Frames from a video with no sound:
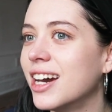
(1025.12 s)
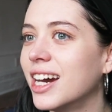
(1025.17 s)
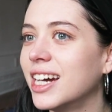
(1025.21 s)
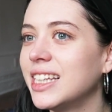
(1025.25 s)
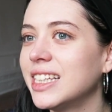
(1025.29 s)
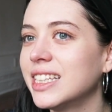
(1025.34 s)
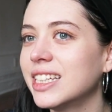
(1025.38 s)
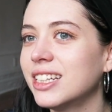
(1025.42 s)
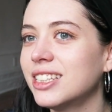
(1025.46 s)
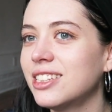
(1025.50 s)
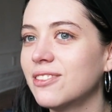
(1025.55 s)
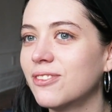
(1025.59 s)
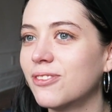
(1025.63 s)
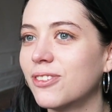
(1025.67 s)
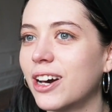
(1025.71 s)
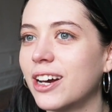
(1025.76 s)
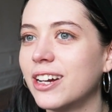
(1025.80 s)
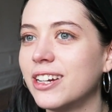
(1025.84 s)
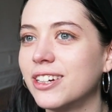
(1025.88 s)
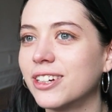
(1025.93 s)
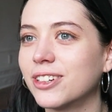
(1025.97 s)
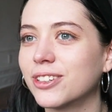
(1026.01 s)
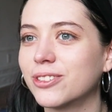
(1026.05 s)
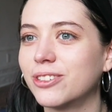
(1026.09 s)
I think that's a
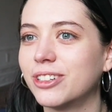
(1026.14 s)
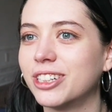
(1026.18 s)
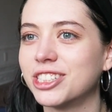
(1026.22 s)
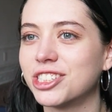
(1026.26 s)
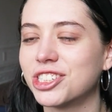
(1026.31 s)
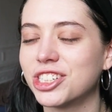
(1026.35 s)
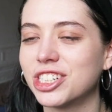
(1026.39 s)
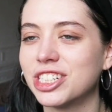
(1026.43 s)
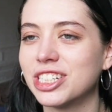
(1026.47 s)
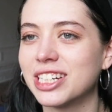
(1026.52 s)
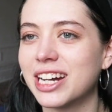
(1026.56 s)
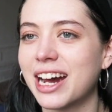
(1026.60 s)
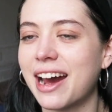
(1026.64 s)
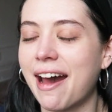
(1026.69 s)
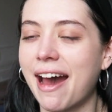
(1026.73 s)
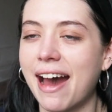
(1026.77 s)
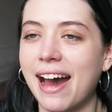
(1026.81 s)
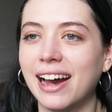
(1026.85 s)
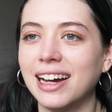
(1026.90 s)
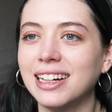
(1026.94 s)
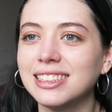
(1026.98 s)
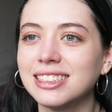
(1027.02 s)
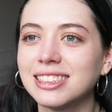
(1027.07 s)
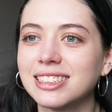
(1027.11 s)
fun question to
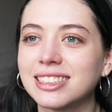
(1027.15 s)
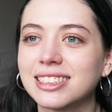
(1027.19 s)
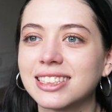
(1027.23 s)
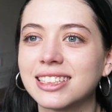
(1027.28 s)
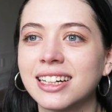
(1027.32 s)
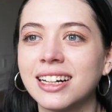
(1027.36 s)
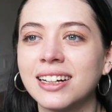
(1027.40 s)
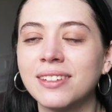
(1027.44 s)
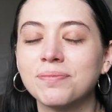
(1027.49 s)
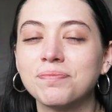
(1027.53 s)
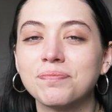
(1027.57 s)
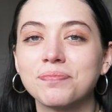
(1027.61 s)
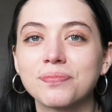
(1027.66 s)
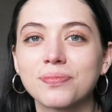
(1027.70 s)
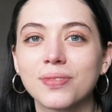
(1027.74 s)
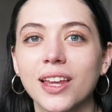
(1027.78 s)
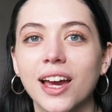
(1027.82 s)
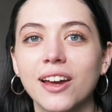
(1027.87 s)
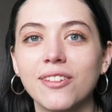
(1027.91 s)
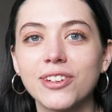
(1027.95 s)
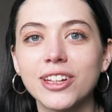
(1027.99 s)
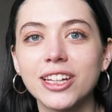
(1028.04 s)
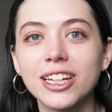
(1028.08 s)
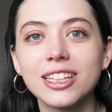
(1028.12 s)
ask.
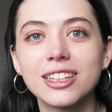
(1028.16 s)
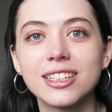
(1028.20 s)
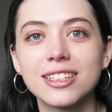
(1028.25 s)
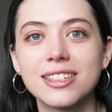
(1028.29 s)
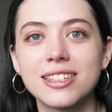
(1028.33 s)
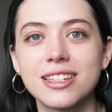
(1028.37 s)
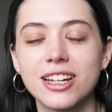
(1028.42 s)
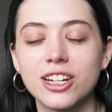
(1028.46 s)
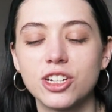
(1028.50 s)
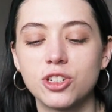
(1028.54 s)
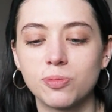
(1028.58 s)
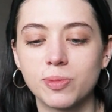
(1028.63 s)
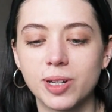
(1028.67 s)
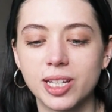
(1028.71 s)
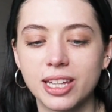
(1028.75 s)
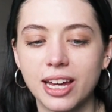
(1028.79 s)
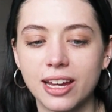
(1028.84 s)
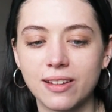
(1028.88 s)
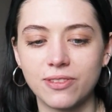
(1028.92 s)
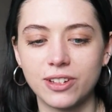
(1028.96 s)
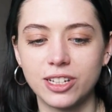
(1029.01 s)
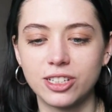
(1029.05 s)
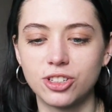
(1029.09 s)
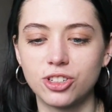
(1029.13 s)
I feel like this stage of my
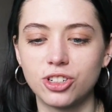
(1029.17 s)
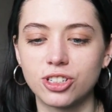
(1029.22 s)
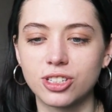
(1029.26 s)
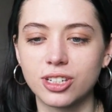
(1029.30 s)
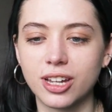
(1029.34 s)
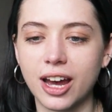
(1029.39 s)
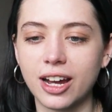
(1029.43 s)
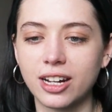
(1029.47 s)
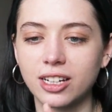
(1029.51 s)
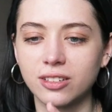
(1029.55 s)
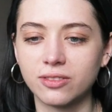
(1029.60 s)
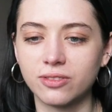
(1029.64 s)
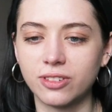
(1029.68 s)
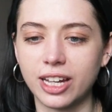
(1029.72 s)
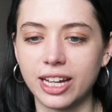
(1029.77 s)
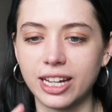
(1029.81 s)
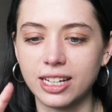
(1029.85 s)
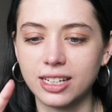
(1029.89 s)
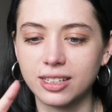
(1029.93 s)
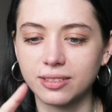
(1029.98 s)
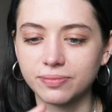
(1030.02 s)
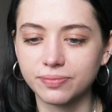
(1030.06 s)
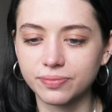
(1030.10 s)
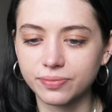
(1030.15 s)
life is just kind of
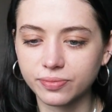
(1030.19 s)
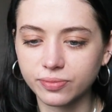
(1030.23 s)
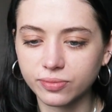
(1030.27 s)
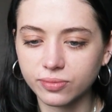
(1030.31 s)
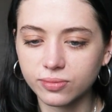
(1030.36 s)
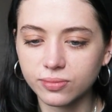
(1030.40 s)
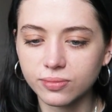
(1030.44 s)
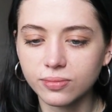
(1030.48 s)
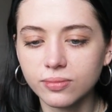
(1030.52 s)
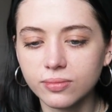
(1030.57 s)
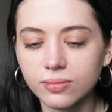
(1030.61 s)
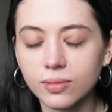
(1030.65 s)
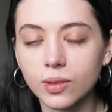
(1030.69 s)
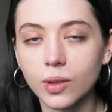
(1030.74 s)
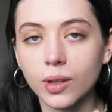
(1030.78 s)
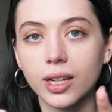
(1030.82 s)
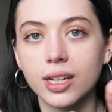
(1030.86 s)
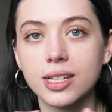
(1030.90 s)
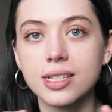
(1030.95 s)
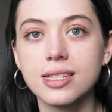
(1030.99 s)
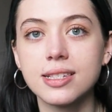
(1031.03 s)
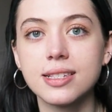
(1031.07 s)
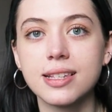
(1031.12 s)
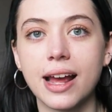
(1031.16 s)
like
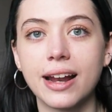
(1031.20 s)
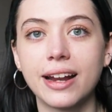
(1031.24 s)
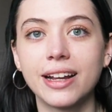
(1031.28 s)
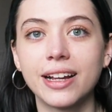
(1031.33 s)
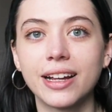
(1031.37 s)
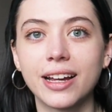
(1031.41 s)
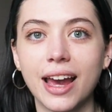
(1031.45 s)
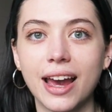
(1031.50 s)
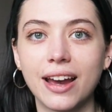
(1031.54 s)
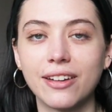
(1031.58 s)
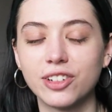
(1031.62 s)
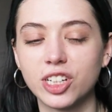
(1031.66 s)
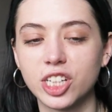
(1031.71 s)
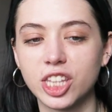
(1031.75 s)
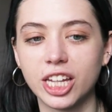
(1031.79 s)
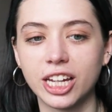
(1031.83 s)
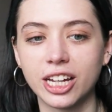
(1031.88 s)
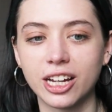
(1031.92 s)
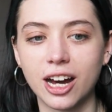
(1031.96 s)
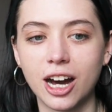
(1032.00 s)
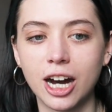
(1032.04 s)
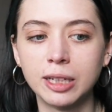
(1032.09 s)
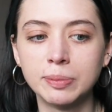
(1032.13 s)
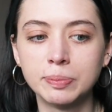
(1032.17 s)
setting
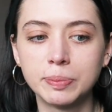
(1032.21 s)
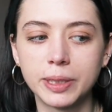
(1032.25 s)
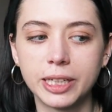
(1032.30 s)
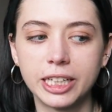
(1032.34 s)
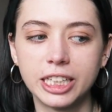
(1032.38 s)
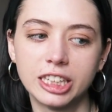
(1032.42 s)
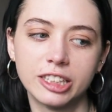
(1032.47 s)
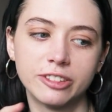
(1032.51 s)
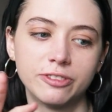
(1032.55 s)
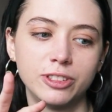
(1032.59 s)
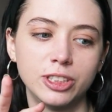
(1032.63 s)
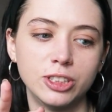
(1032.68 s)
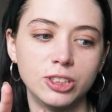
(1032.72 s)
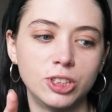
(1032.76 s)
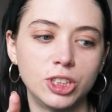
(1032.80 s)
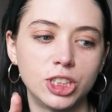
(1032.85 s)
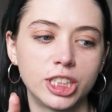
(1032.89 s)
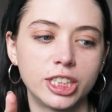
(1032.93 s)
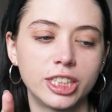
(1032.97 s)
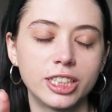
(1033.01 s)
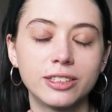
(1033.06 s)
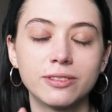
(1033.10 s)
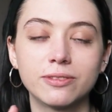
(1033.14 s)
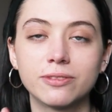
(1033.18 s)
everything up in the
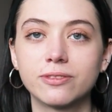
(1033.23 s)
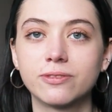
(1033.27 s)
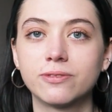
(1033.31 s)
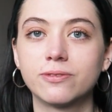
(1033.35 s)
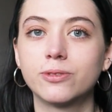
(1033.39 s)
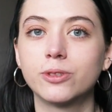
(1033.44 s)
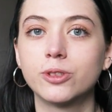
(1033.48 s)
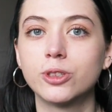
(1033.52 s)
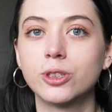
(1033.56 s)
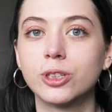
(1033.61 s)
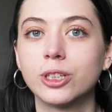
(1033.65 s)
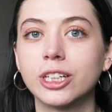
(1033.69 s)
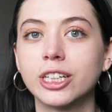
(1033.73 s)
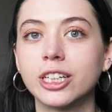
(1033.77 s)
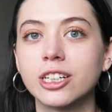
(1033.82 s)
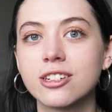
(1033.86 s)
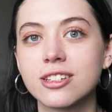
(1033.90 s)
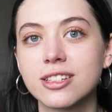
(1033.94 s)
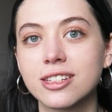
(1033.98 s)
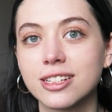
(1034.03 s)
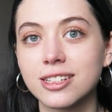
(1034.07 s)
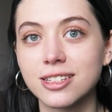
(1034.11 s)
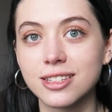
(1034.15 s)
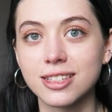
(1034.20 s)
future for
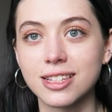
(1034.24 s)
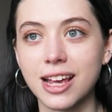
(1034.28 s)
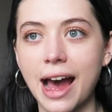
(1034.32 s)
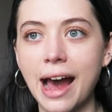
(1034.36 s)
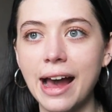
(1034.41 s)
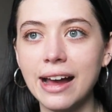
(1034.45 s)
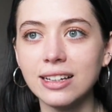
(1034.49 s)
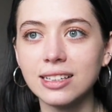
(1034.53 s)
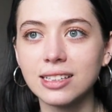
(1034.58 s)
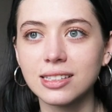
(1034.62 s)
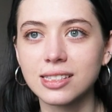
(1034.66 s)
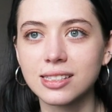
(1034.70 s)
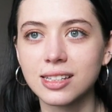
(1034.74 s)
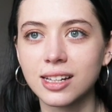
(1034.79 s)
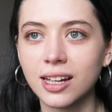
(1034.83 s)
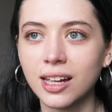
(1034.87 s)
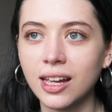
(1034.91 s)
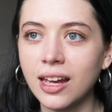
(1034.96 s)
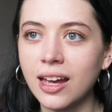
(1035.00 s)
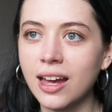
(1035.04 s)
success.